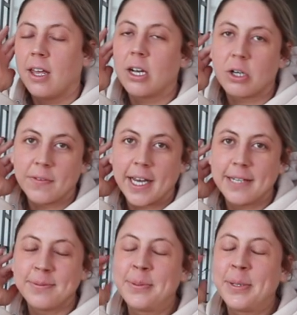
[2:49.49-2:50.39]
and all
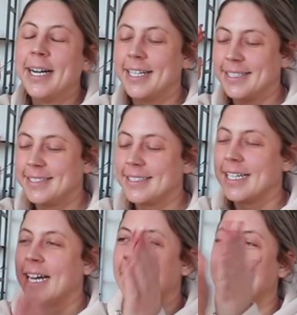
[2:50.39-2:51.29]
that but
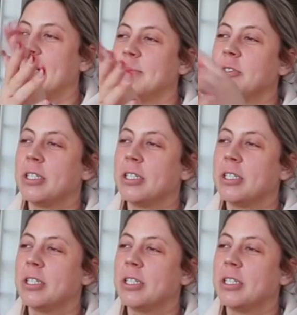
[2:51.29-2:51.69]
I'm